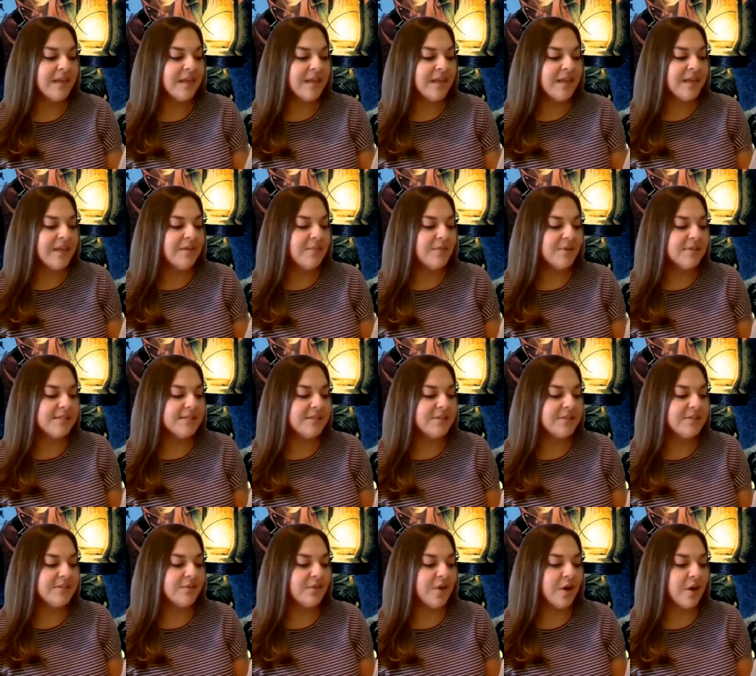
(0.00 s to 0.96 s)
It wasn't
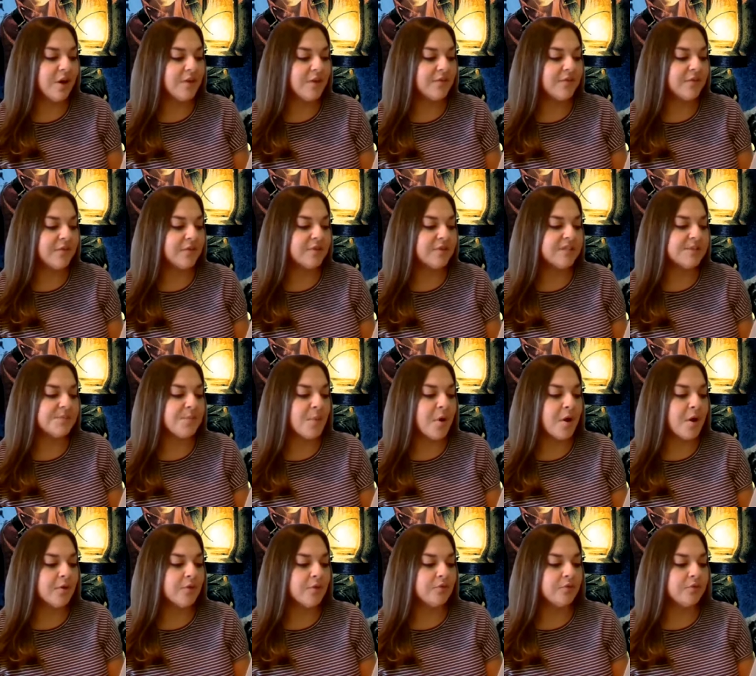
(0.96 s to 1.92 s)
too hard for a
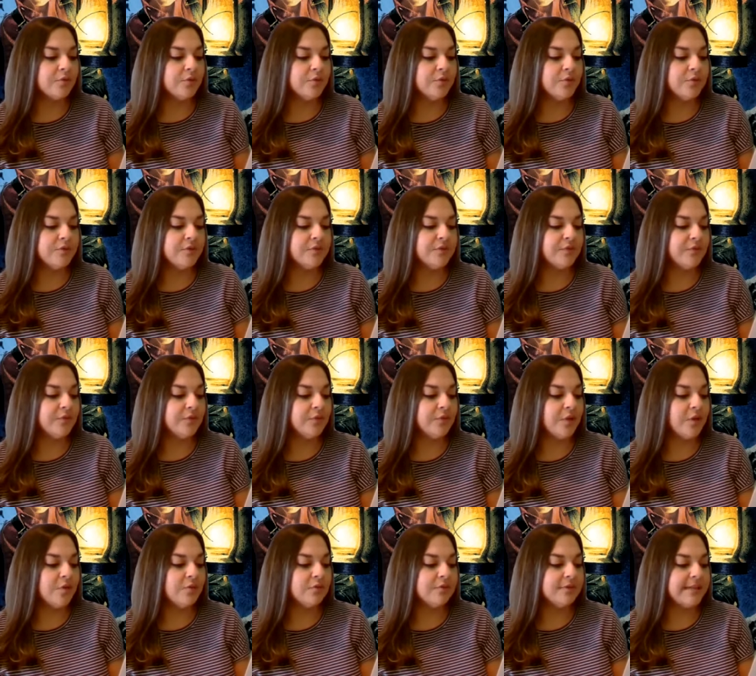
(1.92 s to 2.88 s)
smart old coon to
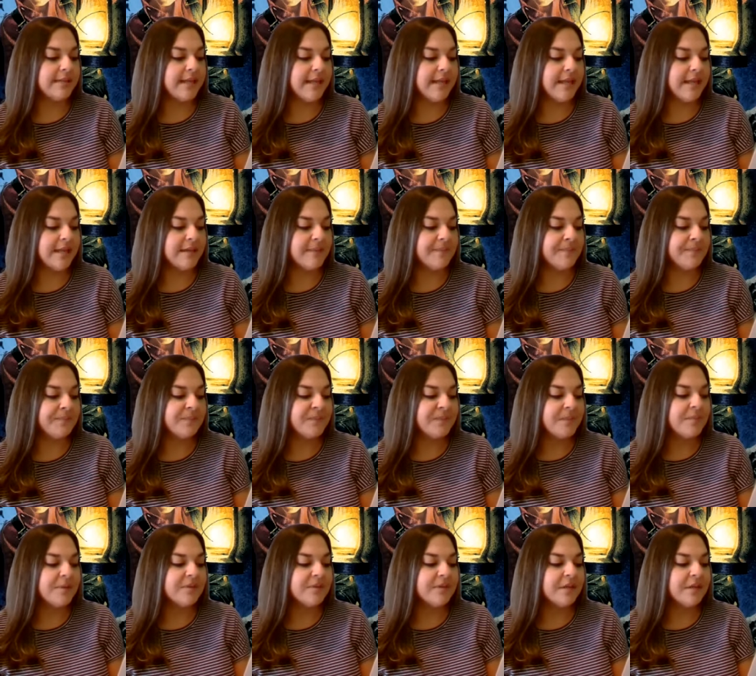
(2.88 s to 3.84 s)
fool old Dan,
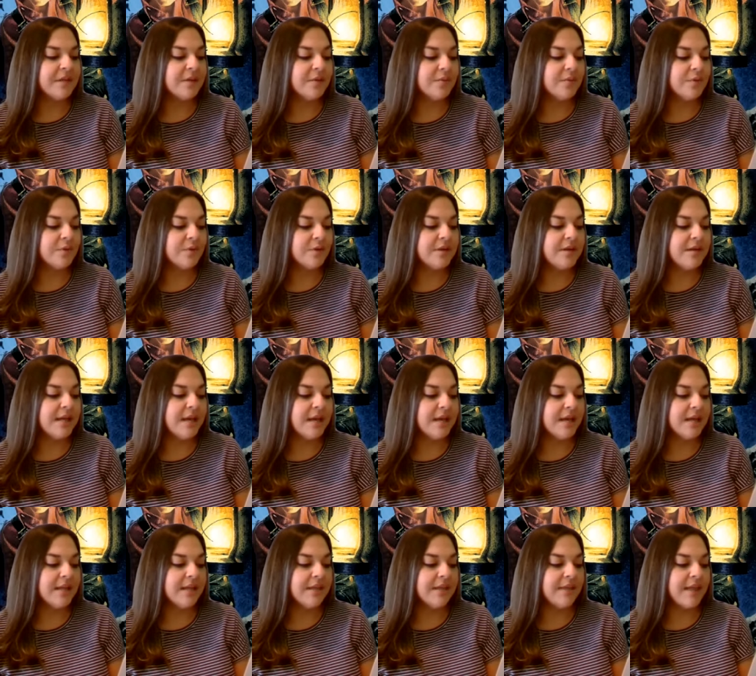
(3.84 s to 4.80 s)
but there were
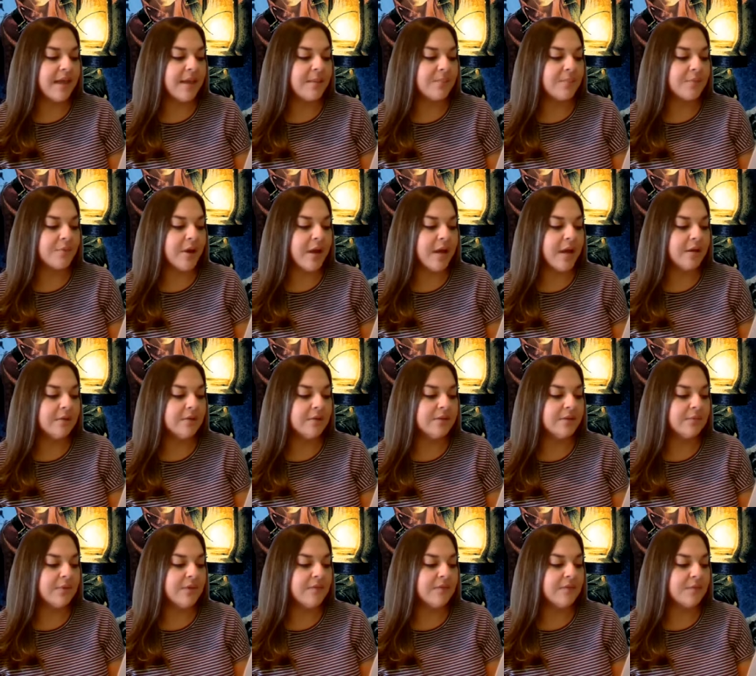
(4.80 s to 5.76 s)
none that prowled the
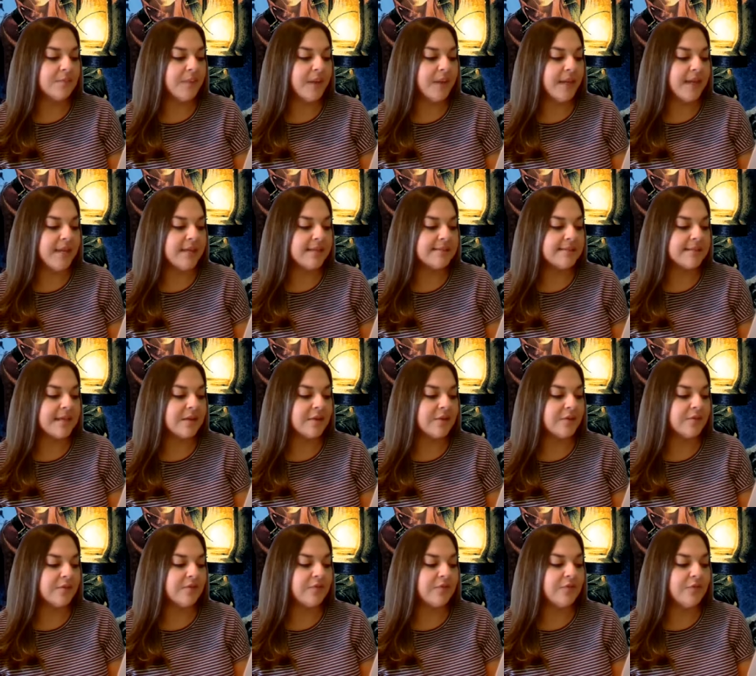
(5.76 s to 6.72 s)
riverbanks that
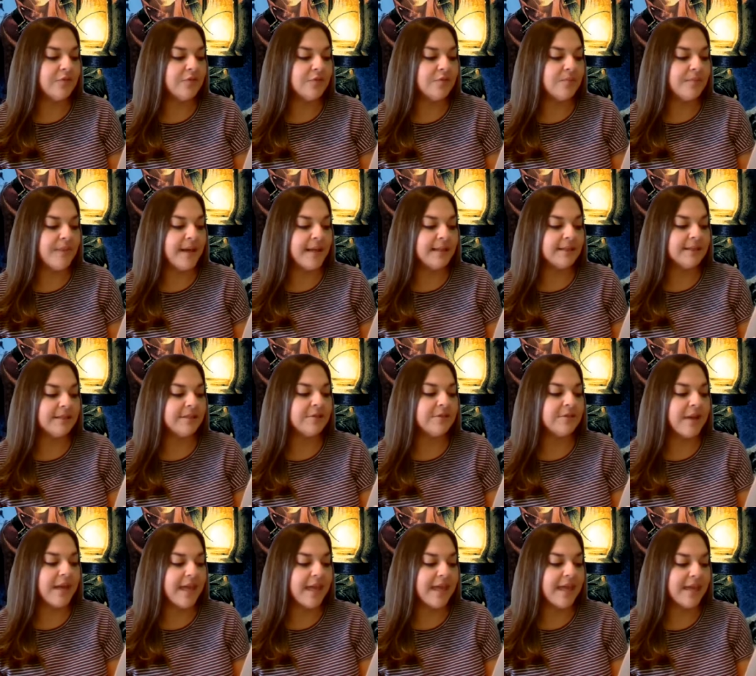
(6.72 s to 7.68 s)
could fool my
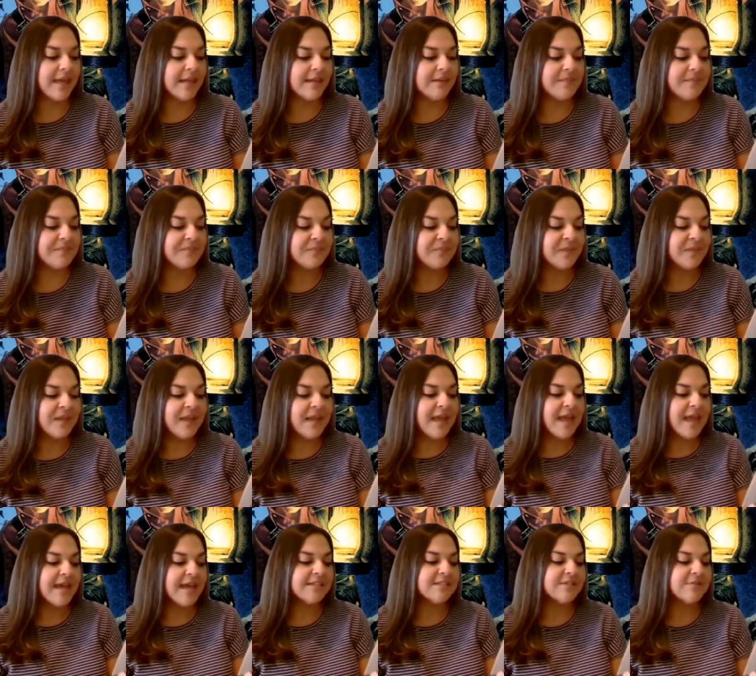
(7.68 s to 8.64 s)
little Ann.
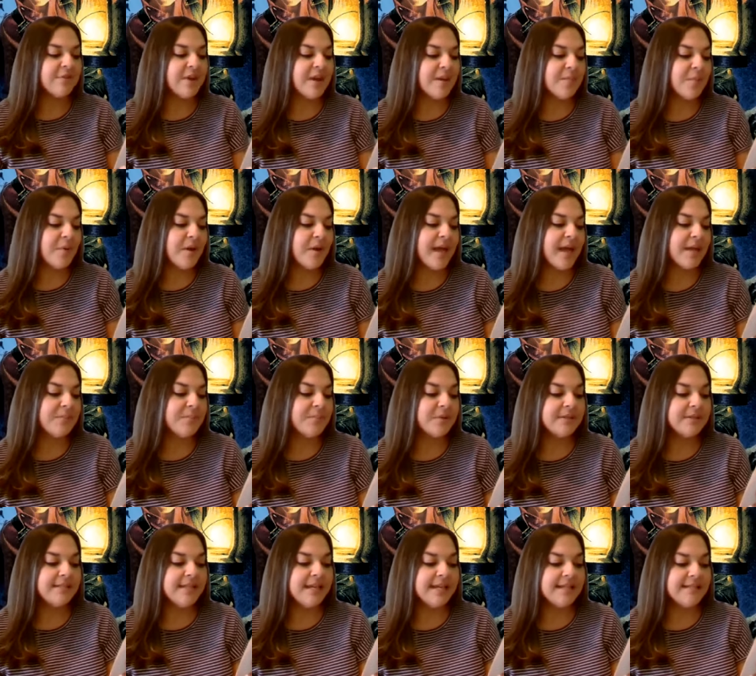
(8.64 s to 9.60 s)
As Grandpa had
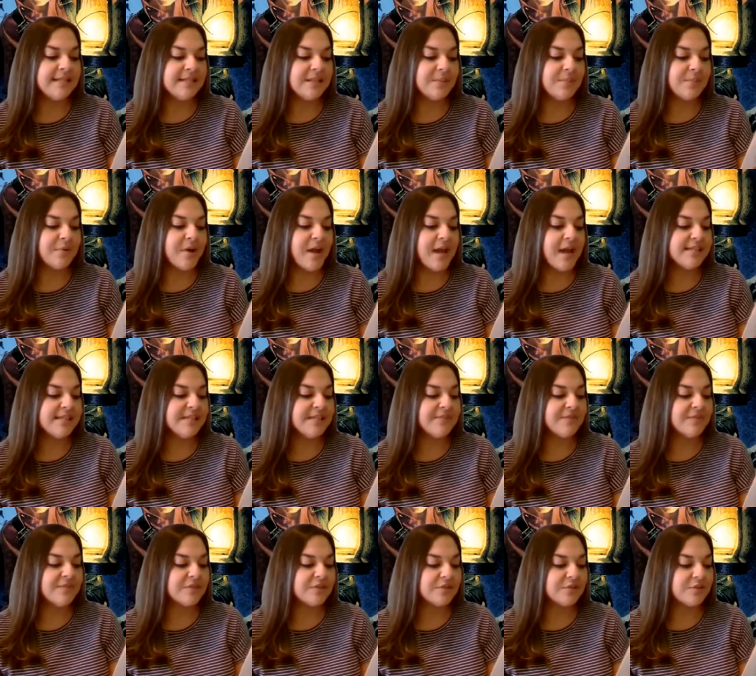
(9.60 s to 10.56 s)
predicted, the price of
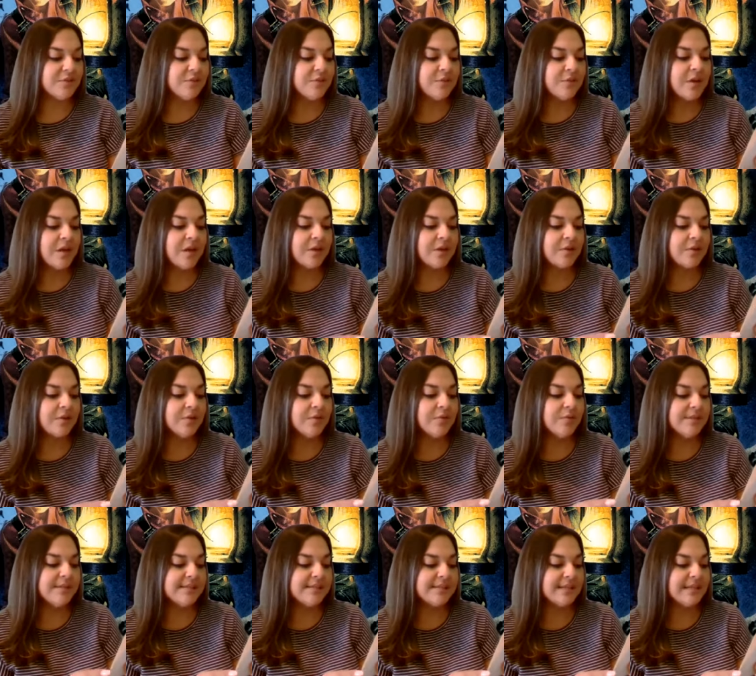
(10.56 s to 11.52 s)

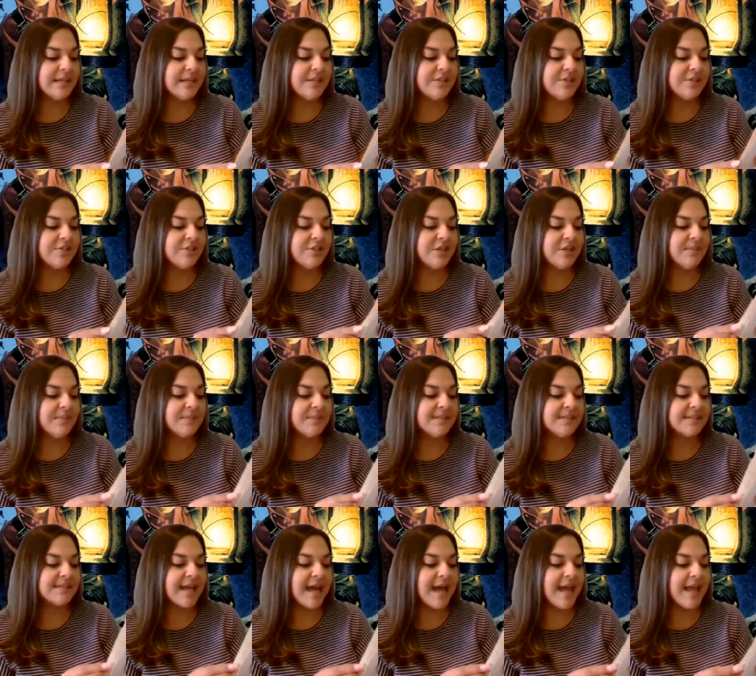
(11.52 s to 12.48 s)
coon skins jumped
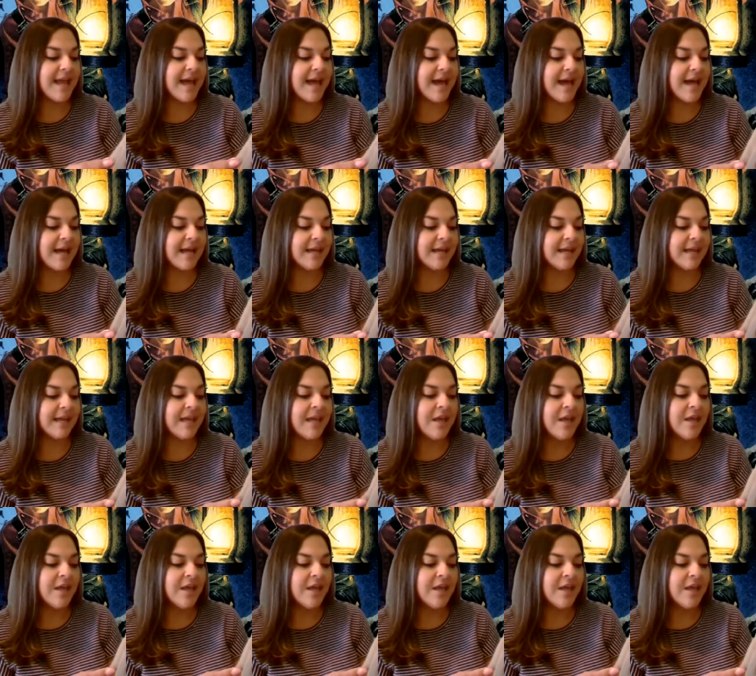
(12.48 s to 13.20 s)
sky high.